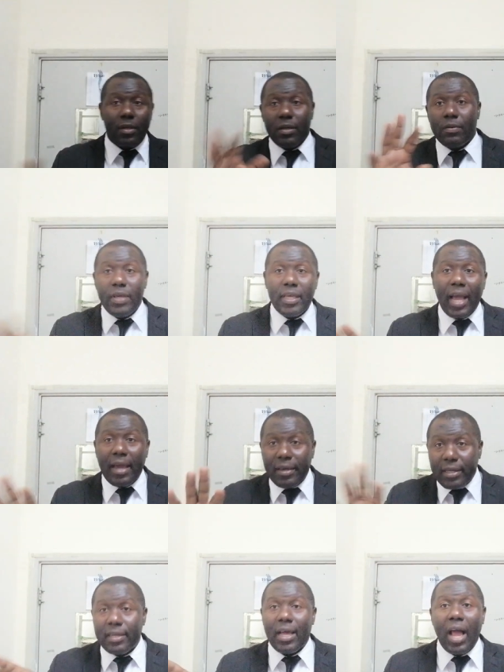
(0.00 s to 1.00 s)

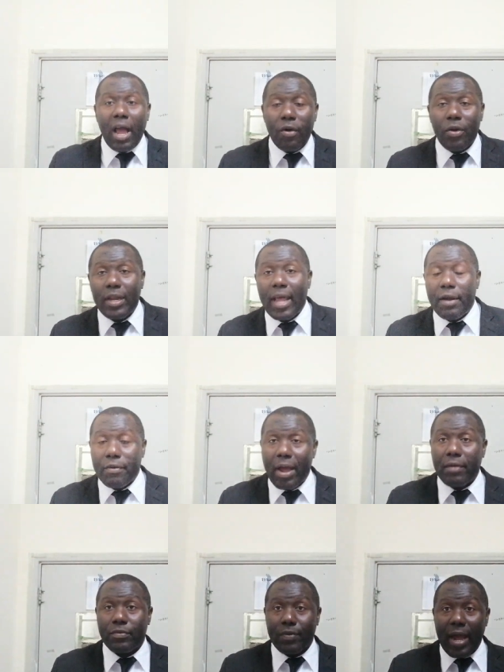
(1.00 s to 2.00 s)
lingering all
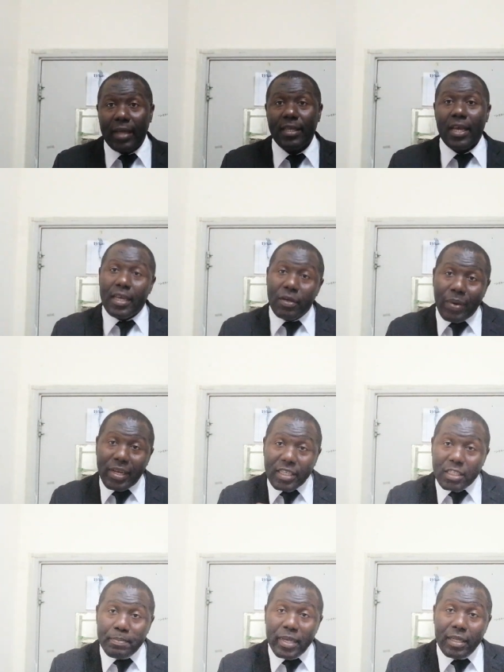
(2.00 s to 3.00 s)
around, right? When
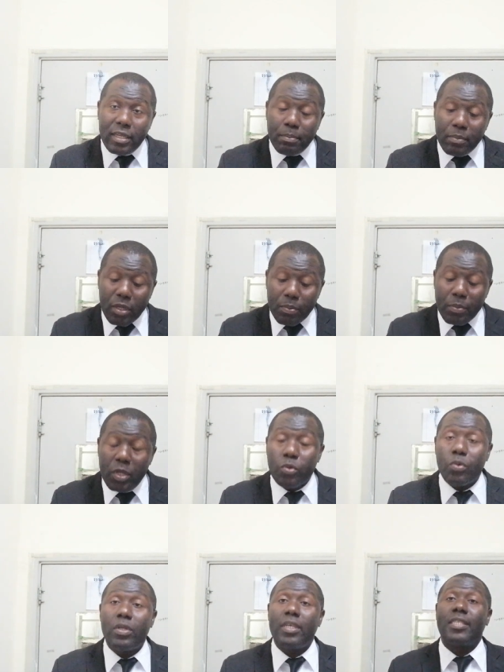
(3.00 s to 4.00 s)
it's be in the
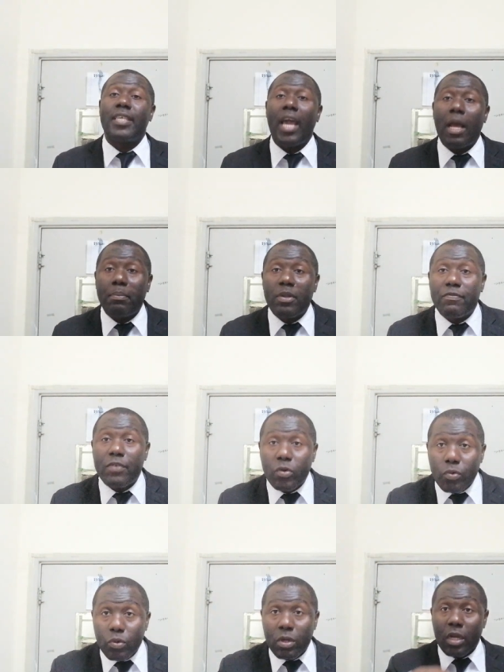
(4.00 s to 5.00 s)
middle, it helps the
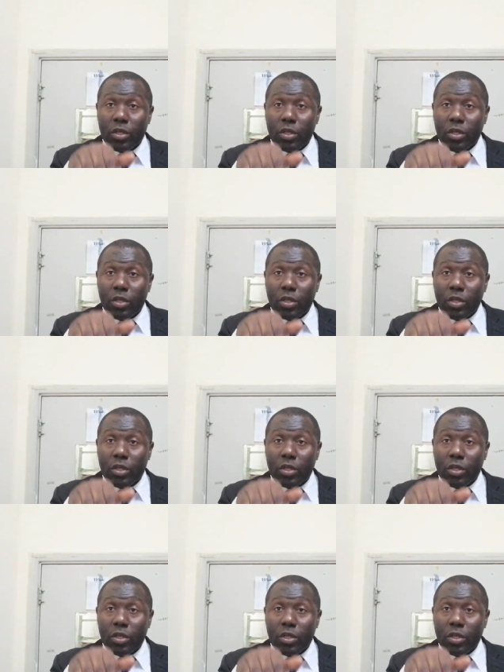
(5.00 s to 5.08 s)
vehicle